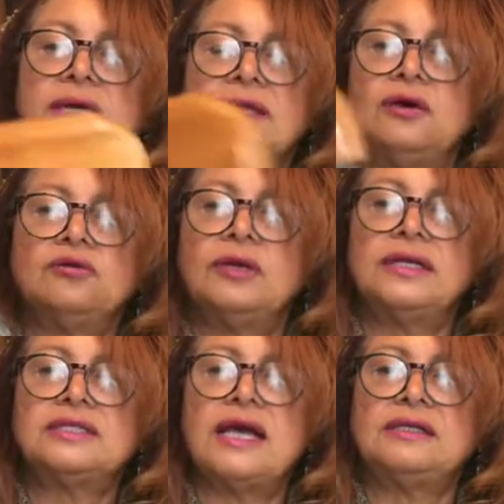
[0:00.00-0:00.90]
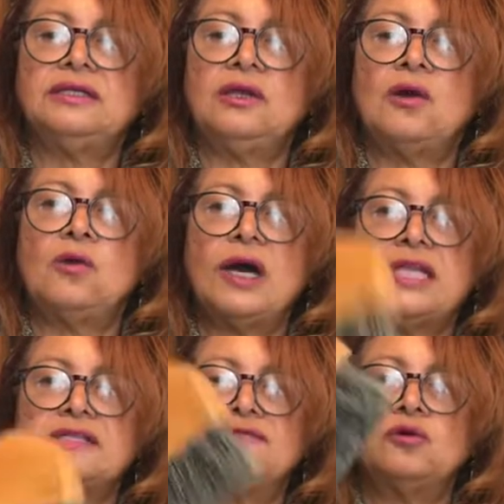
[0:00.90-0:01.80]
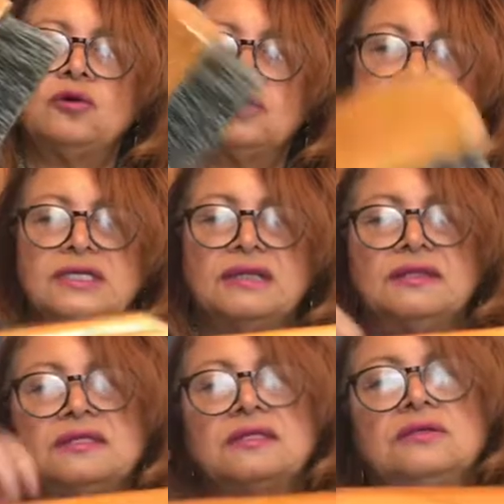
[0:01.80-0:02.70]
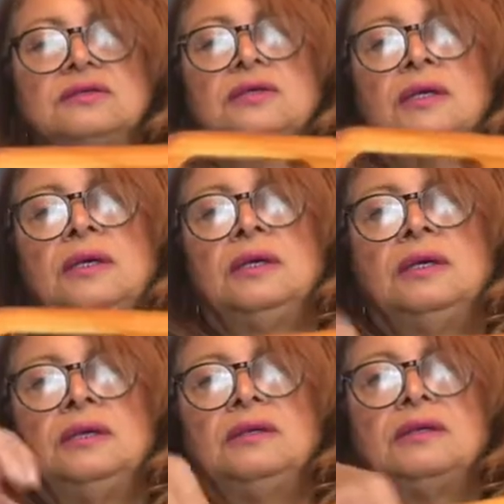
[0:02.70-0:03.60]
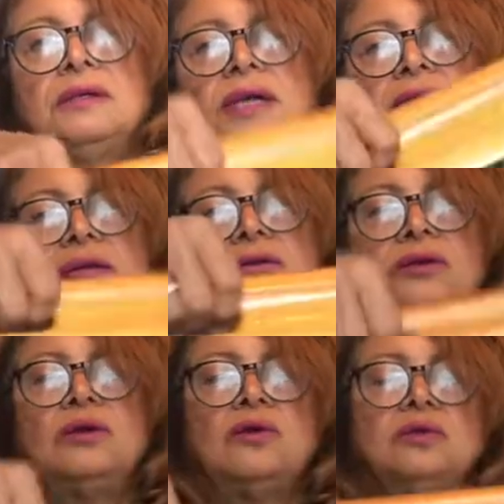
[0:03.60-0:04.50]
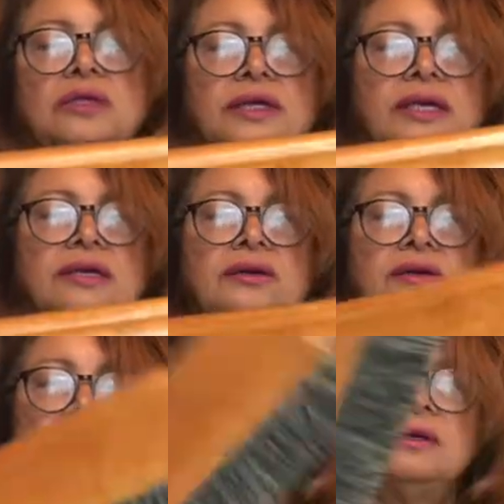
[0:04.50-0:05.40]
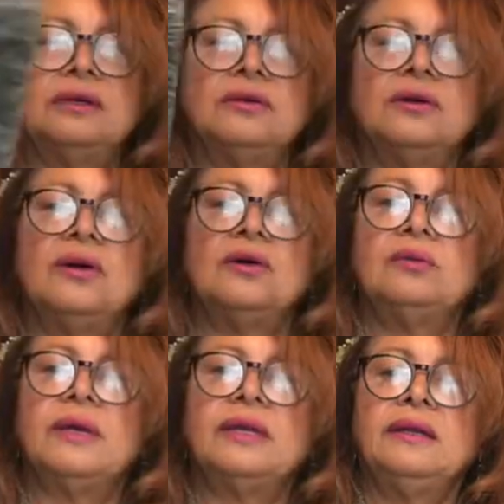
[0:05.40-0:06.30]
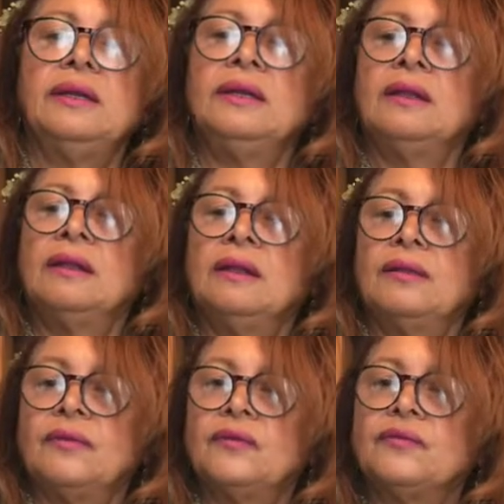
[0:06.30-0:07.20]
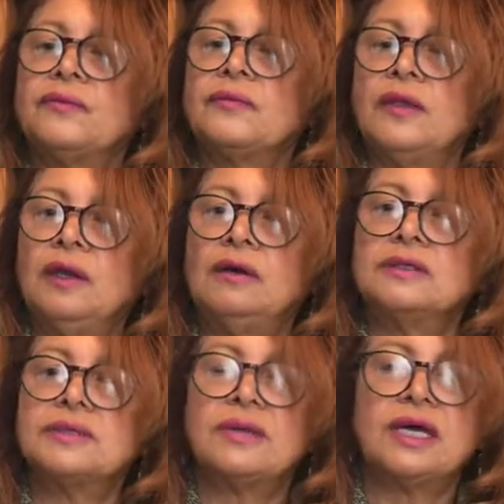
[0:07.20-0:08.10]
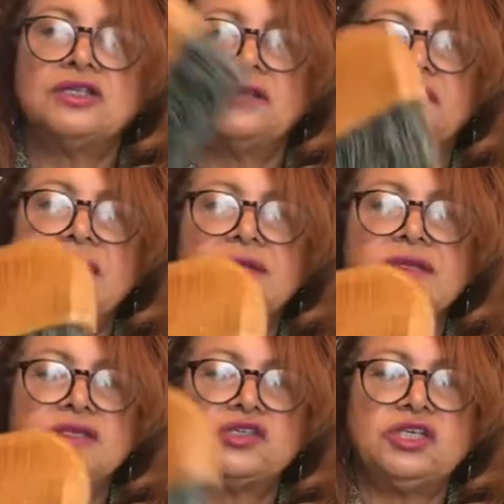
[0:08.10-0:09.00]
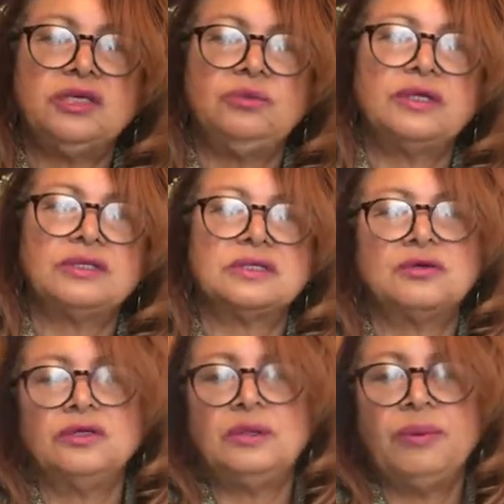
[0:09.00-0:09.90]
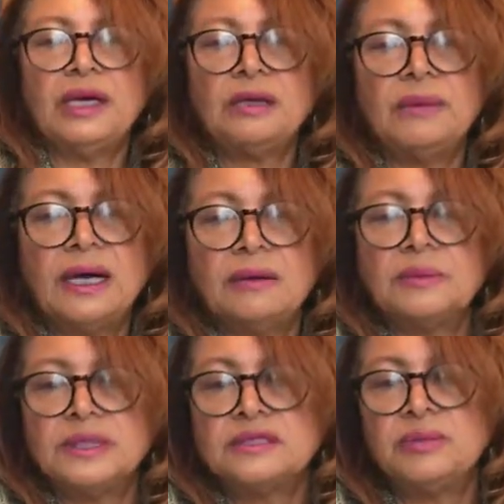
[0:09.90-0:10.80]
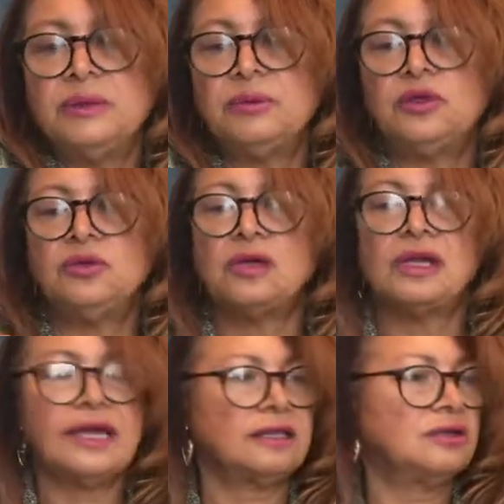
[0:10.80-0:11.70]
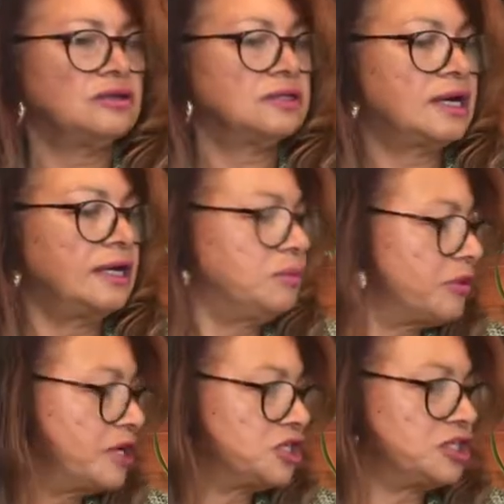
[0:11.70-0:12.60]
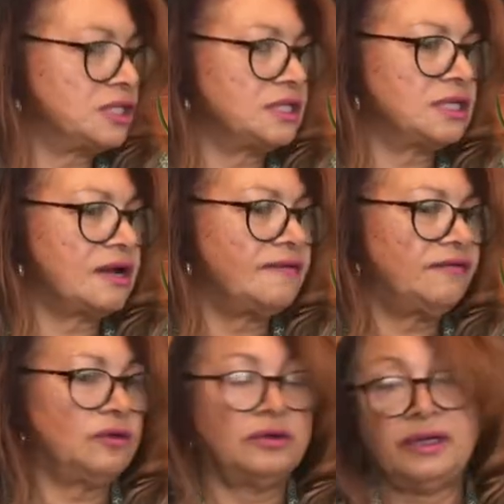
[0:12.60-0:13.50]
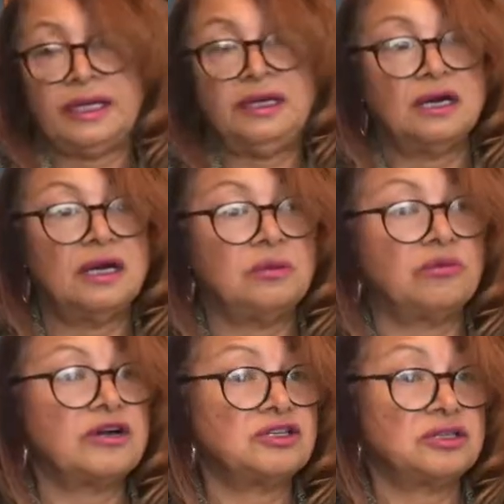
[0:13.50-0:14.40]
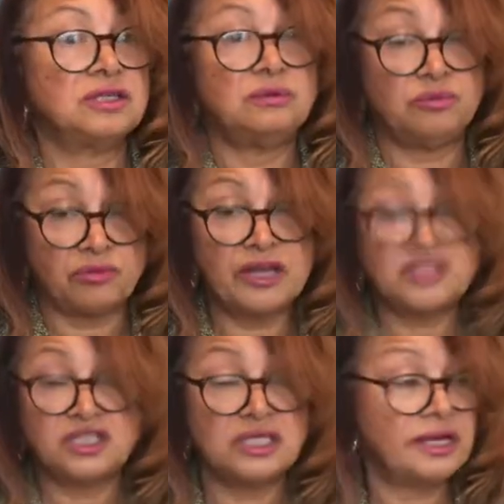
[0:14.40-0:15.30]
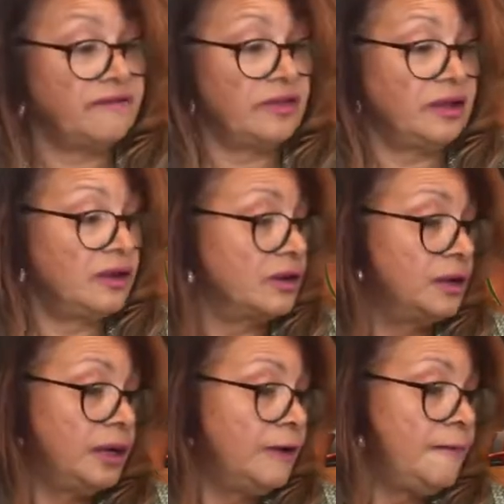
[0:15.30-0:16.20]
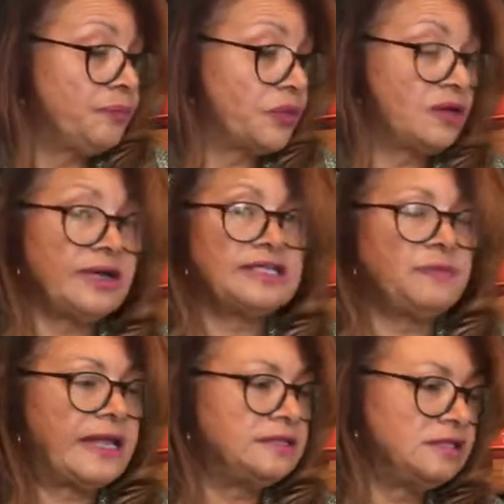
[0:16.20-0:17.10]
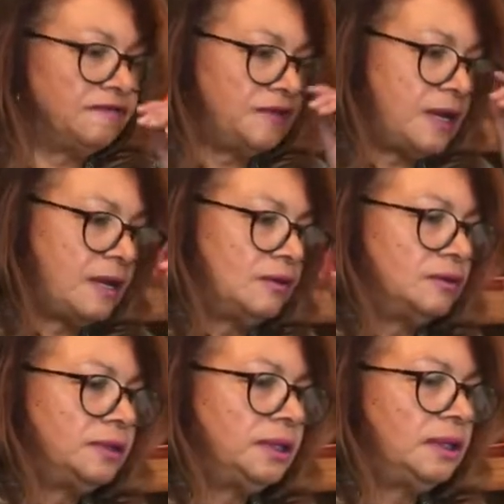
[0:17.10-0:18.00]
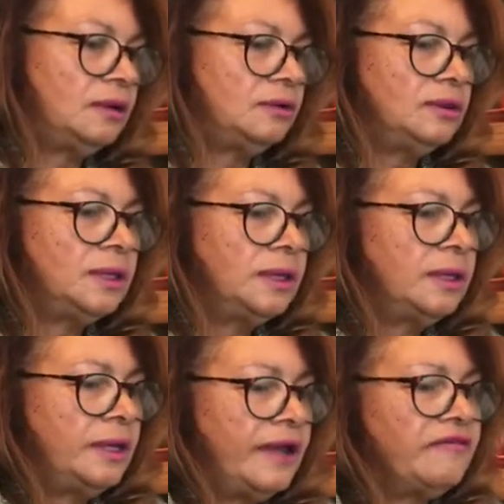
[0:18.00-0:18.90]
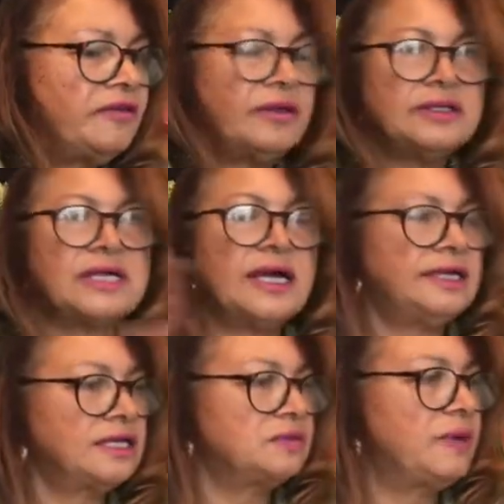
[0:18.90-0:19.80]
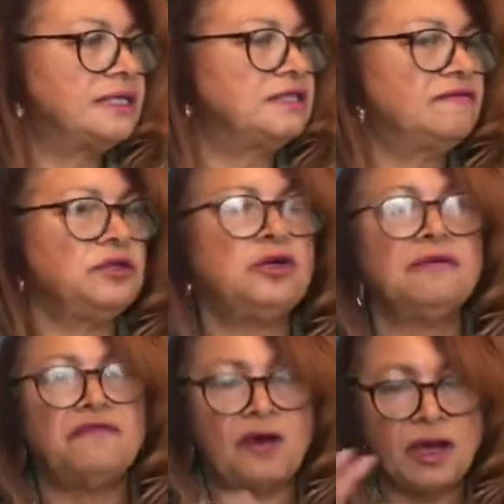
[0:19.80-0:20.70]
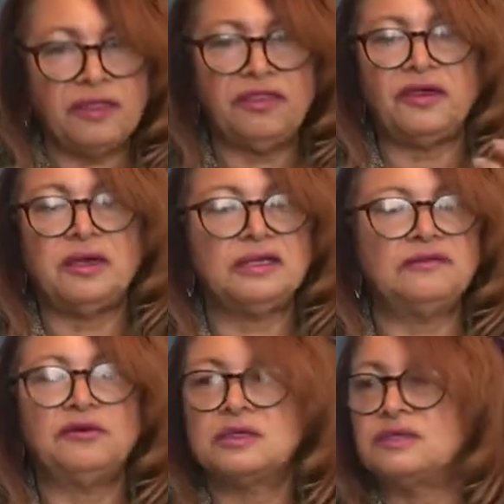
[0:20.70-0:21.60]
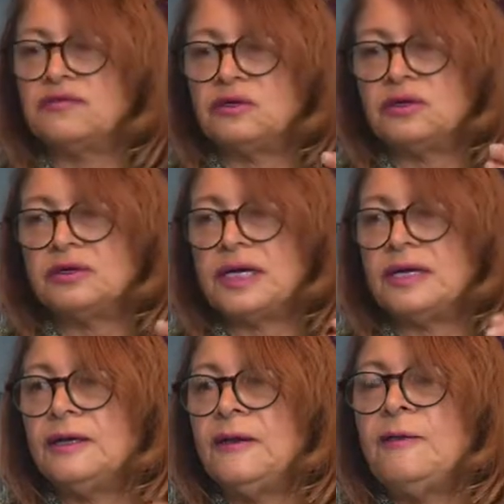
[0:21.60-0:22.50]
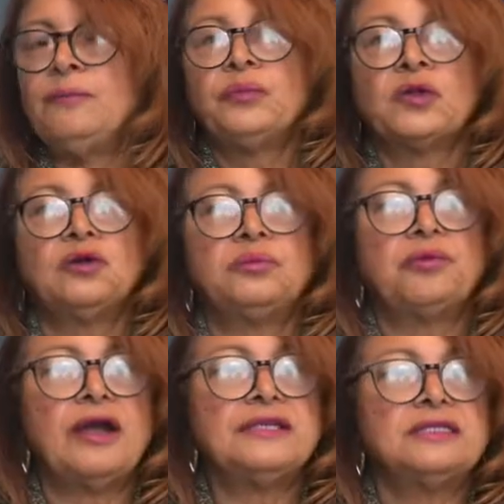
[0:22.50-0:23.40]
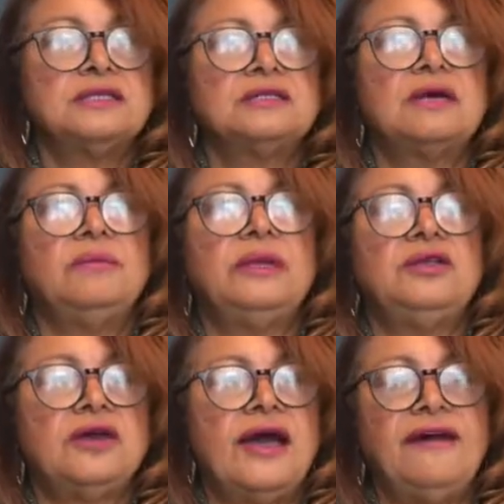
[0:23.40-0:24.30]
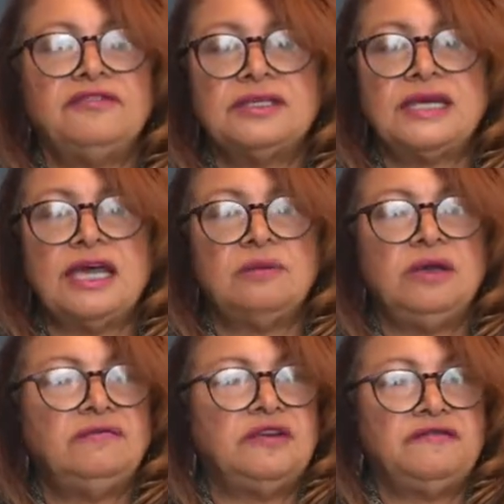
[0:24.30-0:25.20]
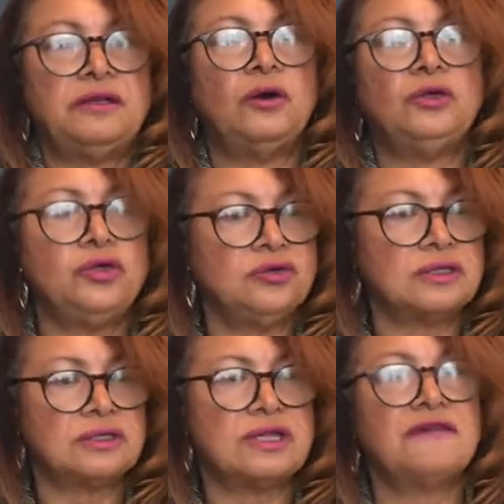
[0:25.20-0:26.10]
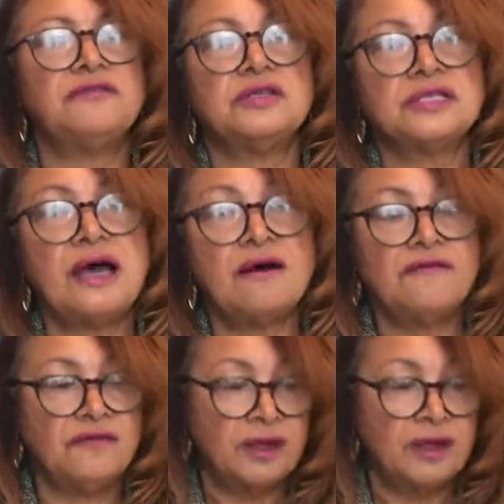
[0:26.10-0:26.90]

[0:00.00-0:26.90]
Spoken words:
I don't exactly know what it's for. It's got this little, the handle, you hold it here. I don't know, but, you know, sometimes you find these cheap and it's good to pick them up because people do collect those kind of brushes and stuff, or any kind of brushes, because brushes and everything they're expensive now, you know. Everything's gotten expensive. When you can find things for good prices, I mean, you have to take them, even if you don't use the stuff yourself.